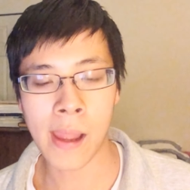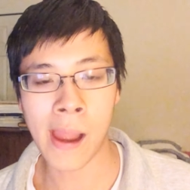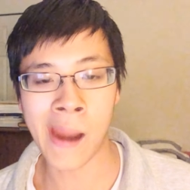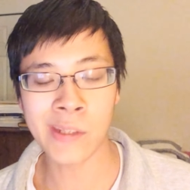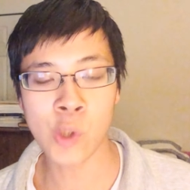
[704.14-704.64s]

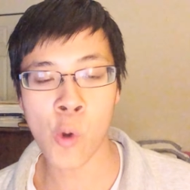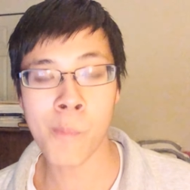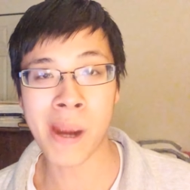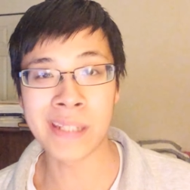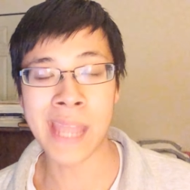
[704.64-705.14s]
I know
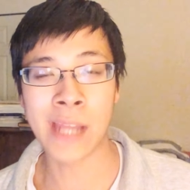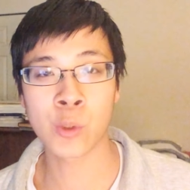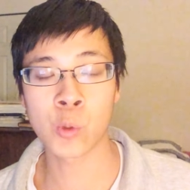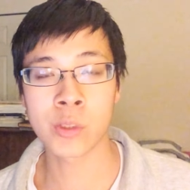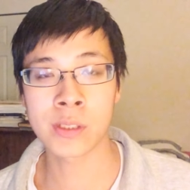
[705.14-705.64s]
my
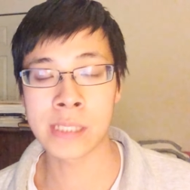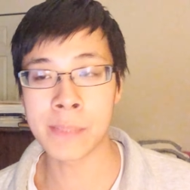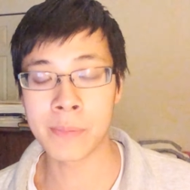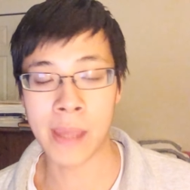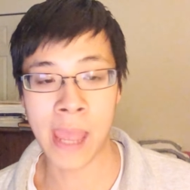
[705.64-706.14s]
natural
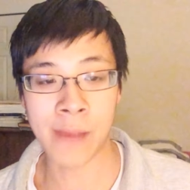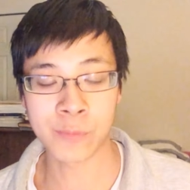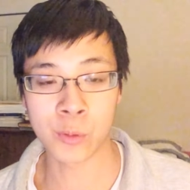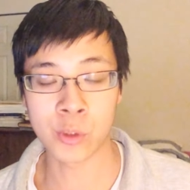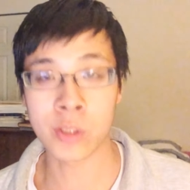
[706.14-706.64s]
sleep
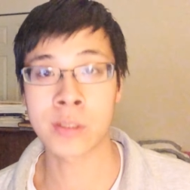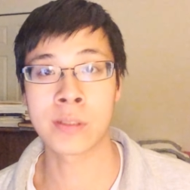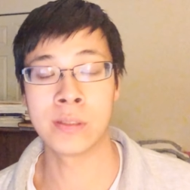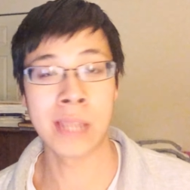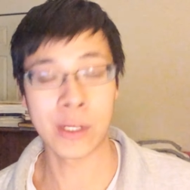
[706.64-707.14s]
after
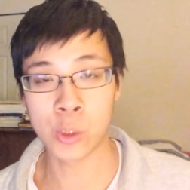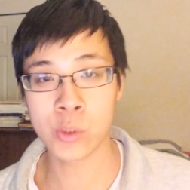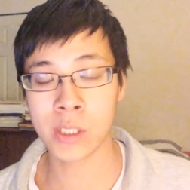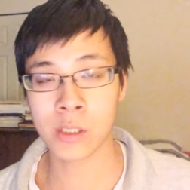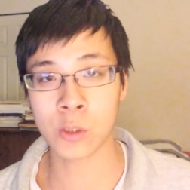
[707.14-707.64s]
just not
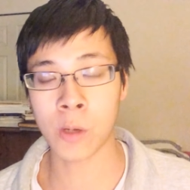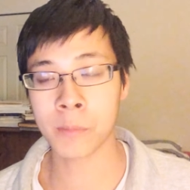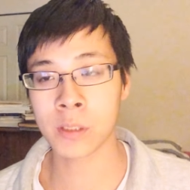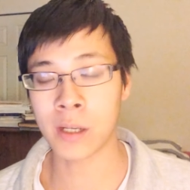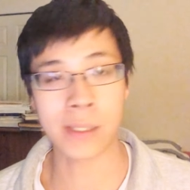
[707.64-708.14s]
using
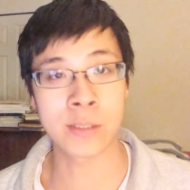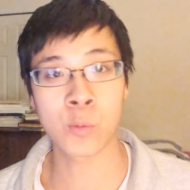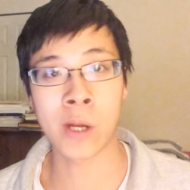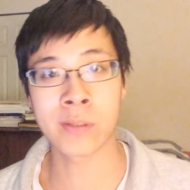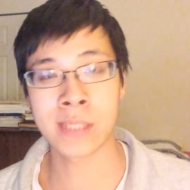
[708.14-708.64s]
alarm clock is
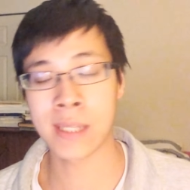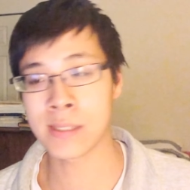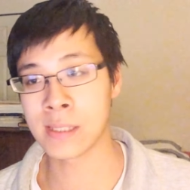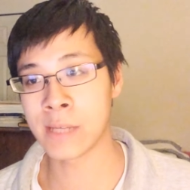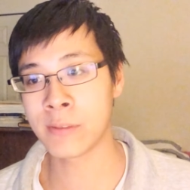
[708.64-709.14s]
around 10
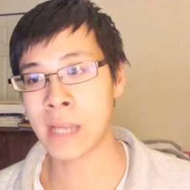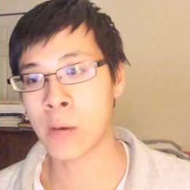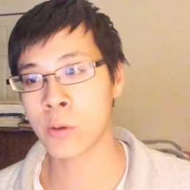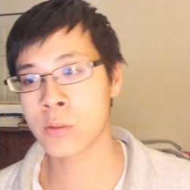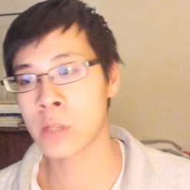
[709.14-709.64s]
to 11
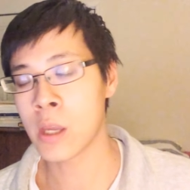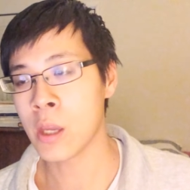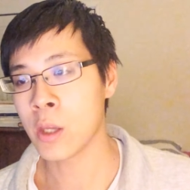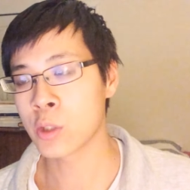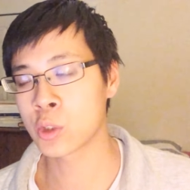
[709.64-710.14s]
hours.
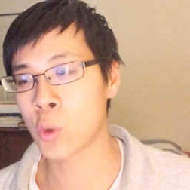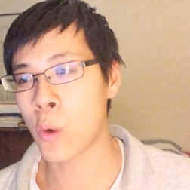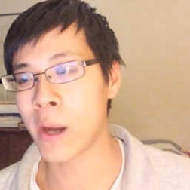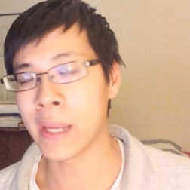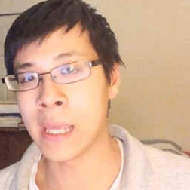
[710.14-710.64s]

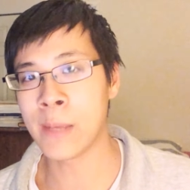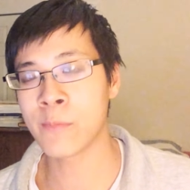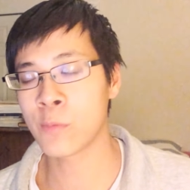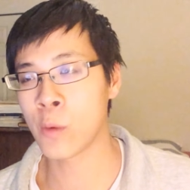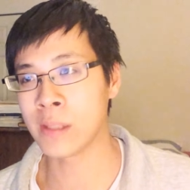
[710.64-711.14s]
So I
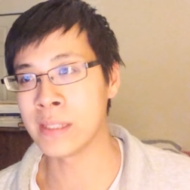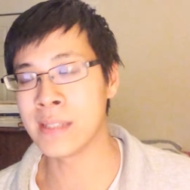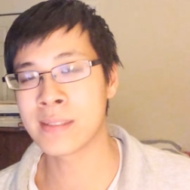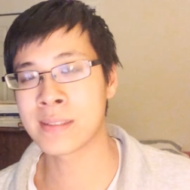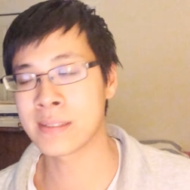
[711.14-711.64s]
aim for at
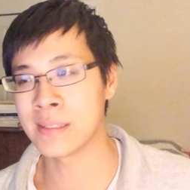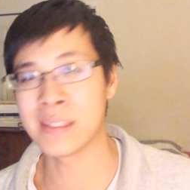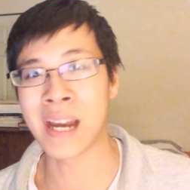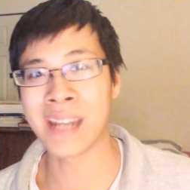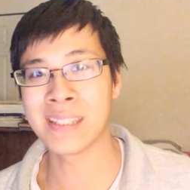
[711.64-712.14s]
least
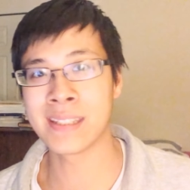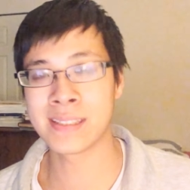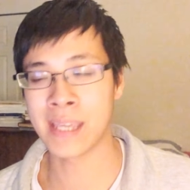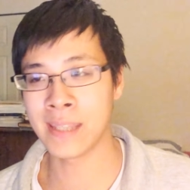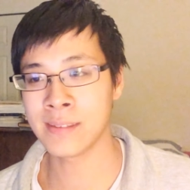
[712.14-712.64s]
9 to
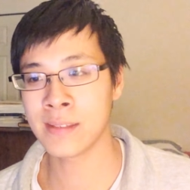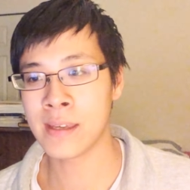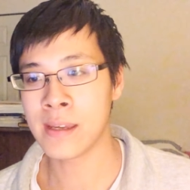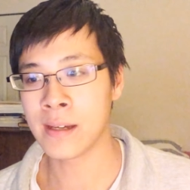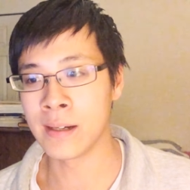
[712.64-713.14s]
10
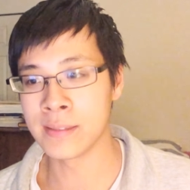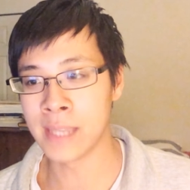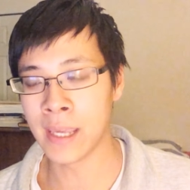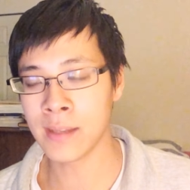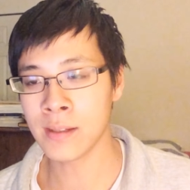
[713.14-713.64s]
a
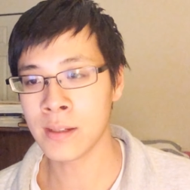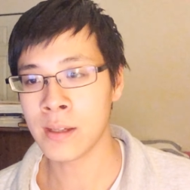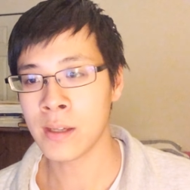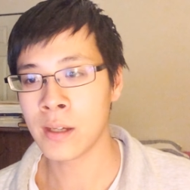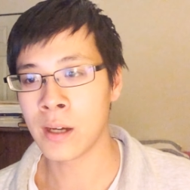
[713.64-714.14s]
day.
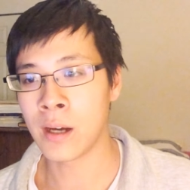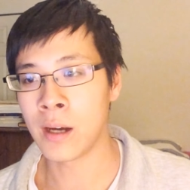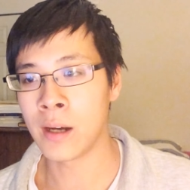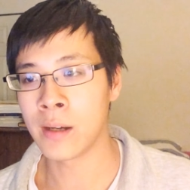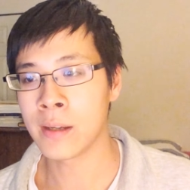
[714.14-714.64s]

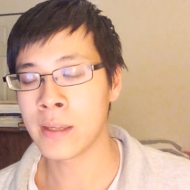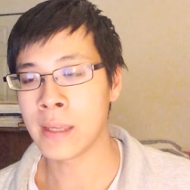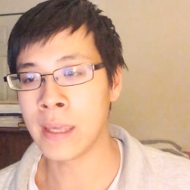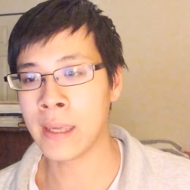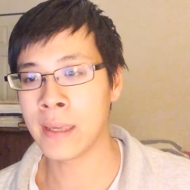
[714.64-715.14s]
Uh,
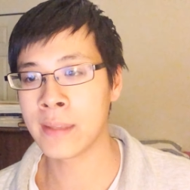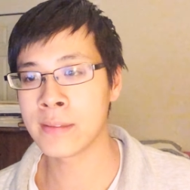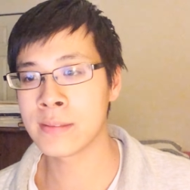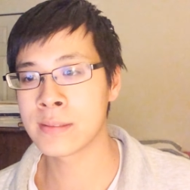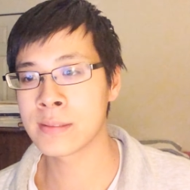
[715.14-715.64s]

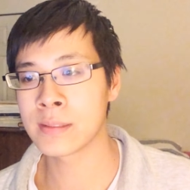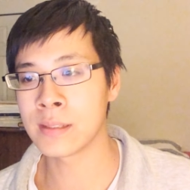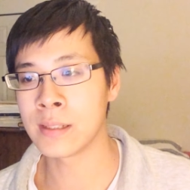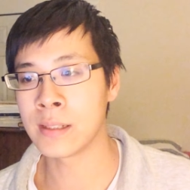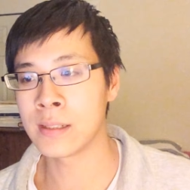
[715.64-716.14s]
and
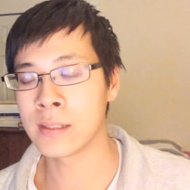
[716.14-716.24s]
uh,